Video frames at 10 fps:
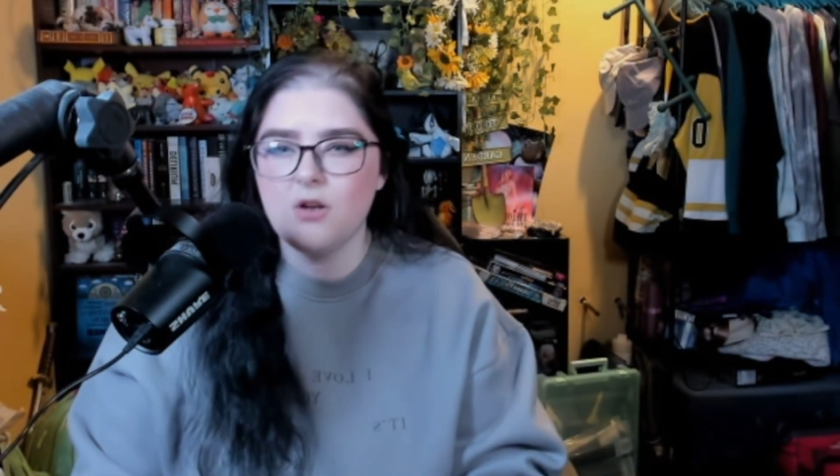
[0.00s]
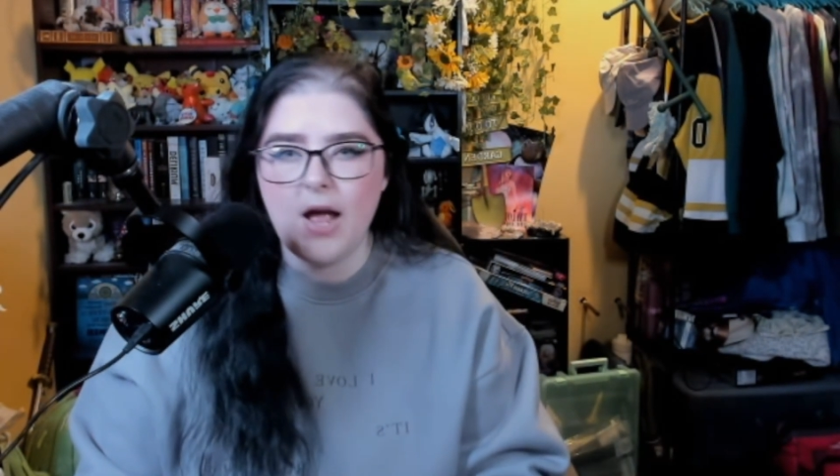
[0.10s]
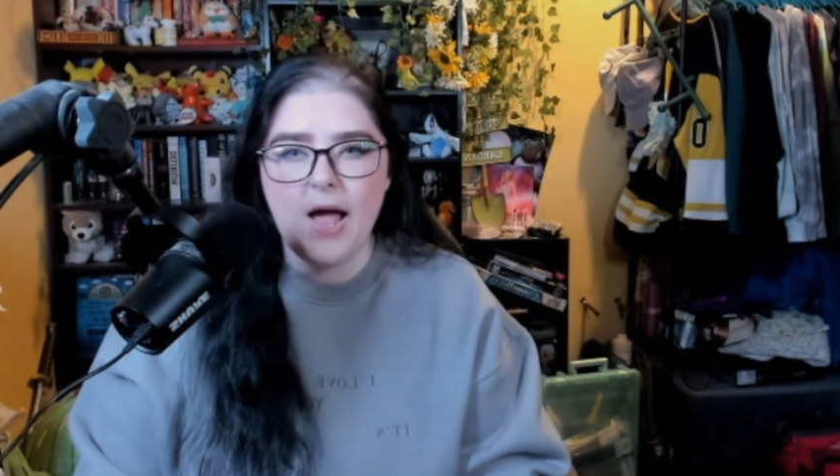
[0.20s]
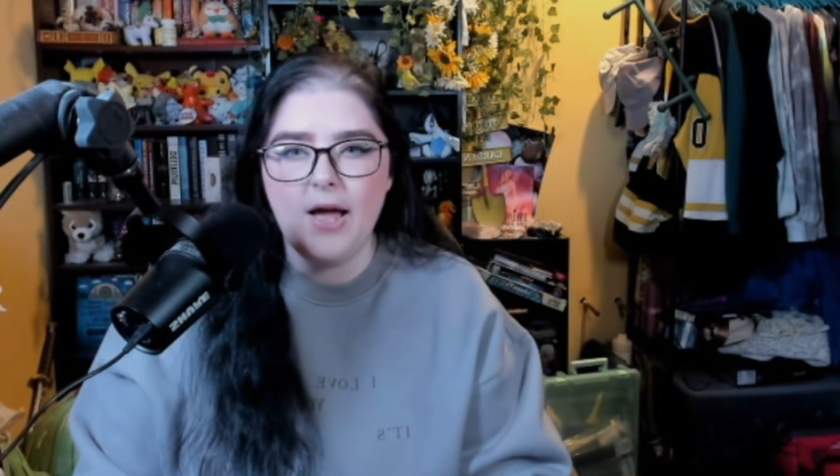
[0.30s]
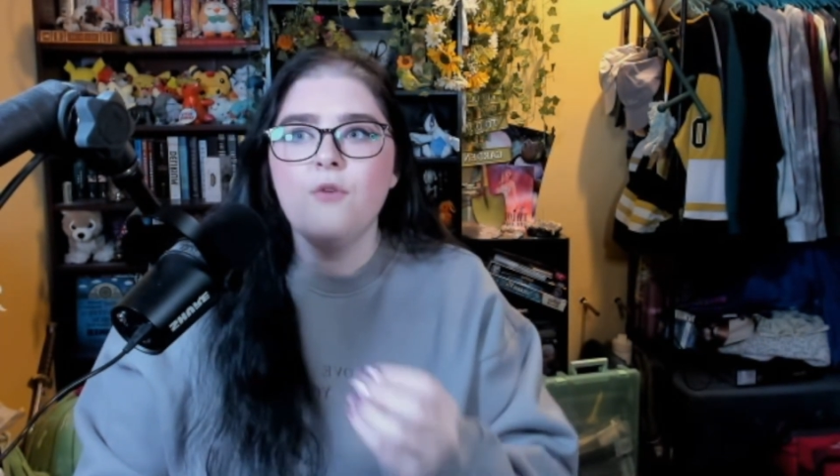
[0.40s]
are
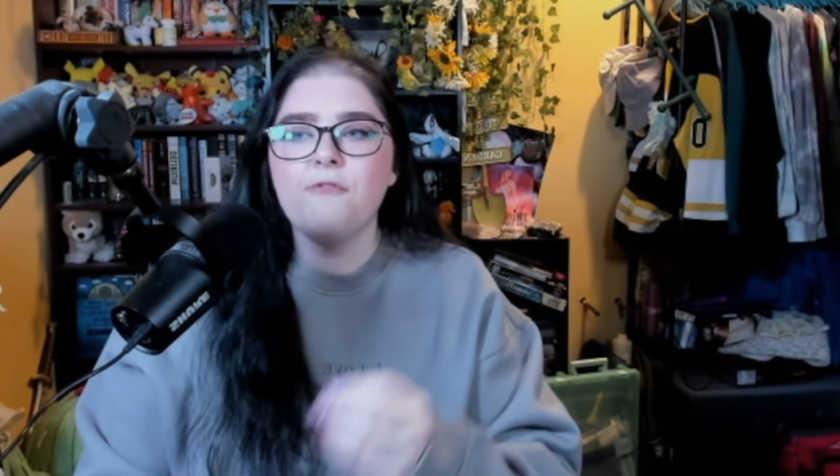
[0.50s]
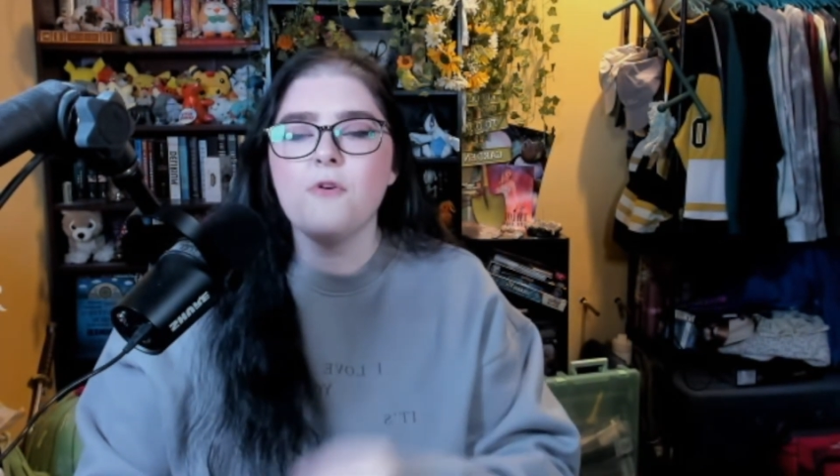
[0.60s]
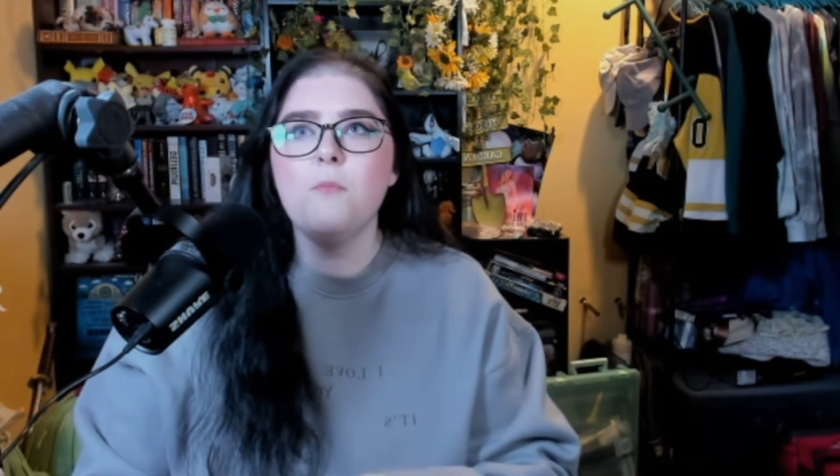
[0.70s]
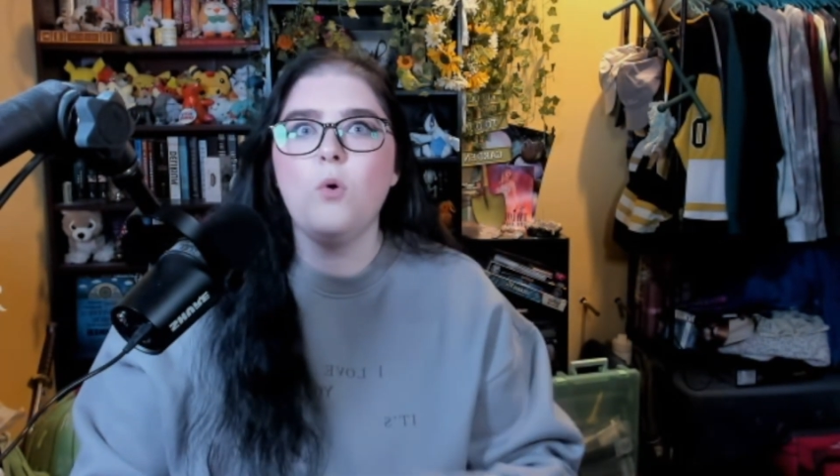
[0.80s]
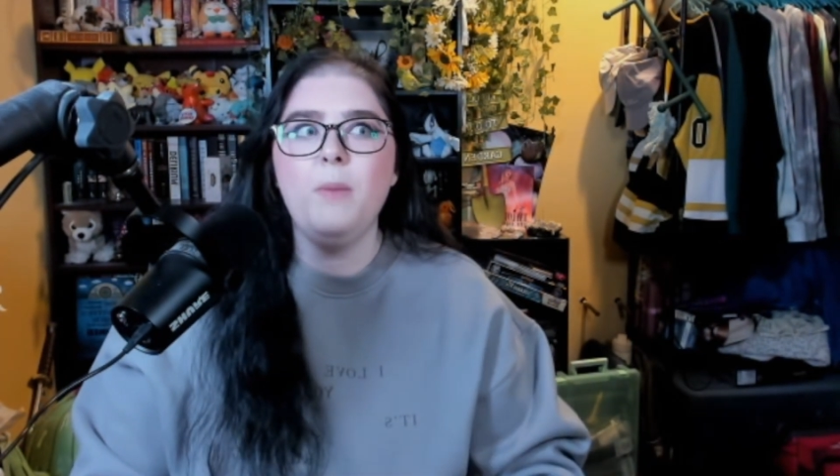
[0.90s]
at
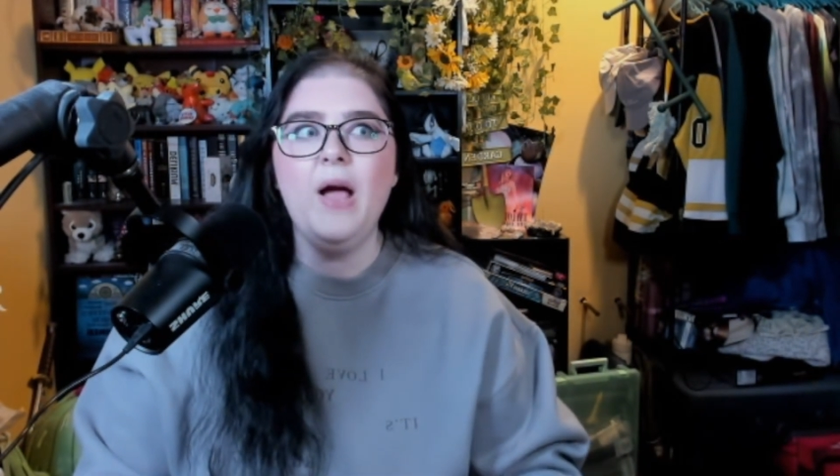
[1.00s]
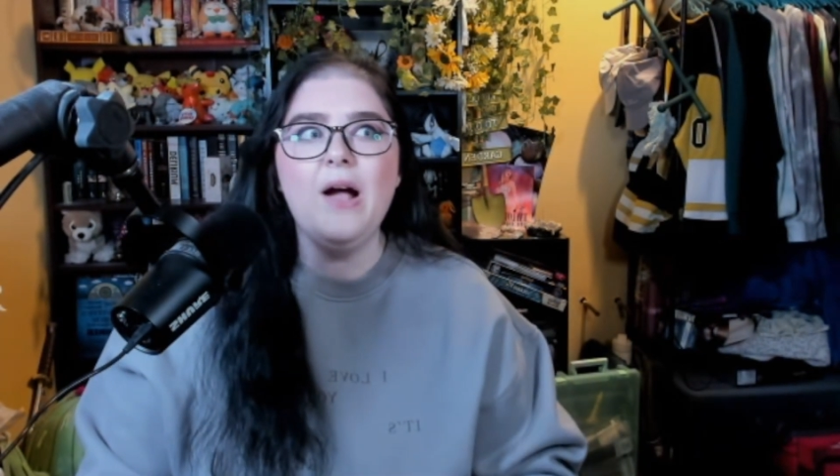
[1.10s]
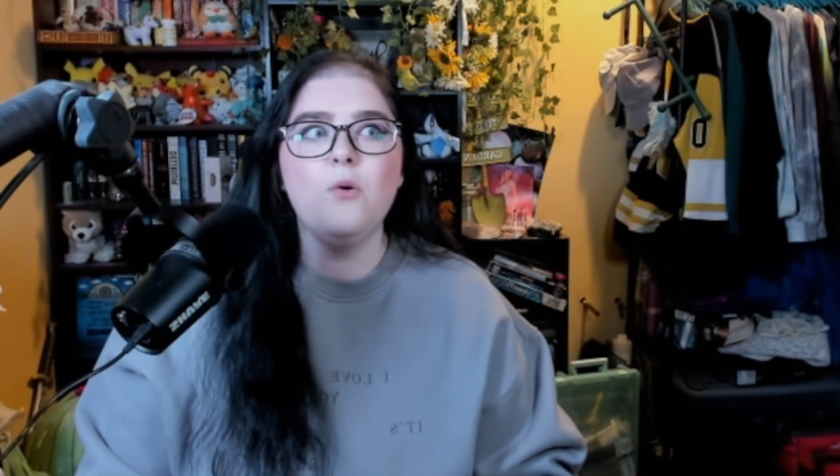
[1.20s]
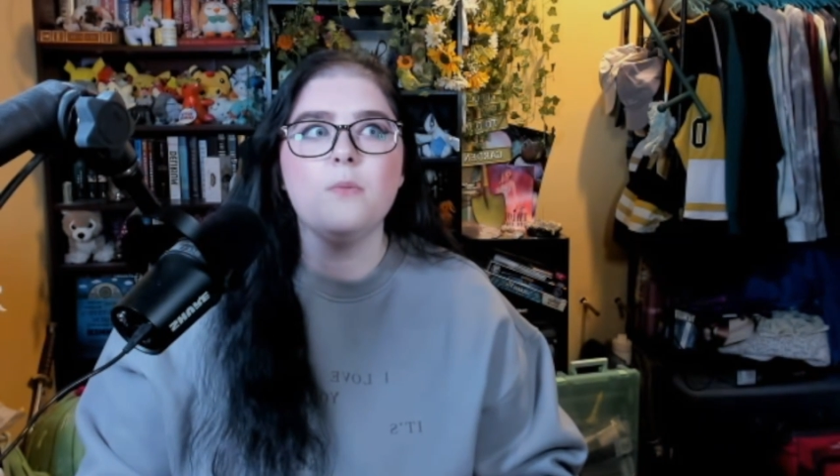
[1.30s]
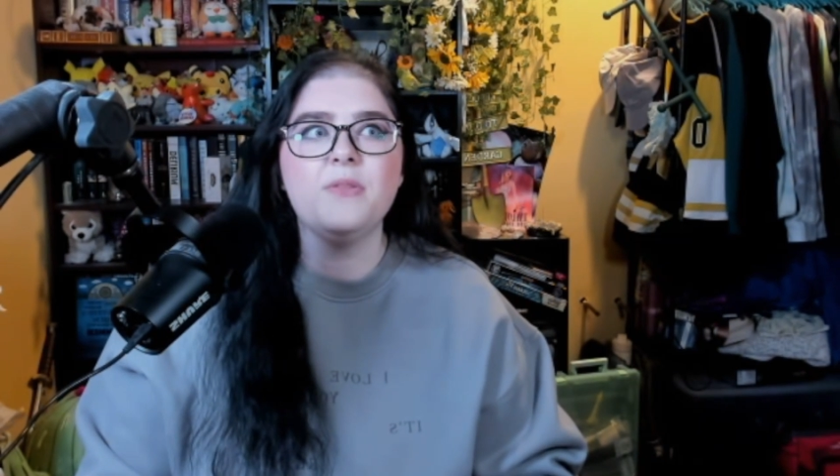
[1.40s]
for more power,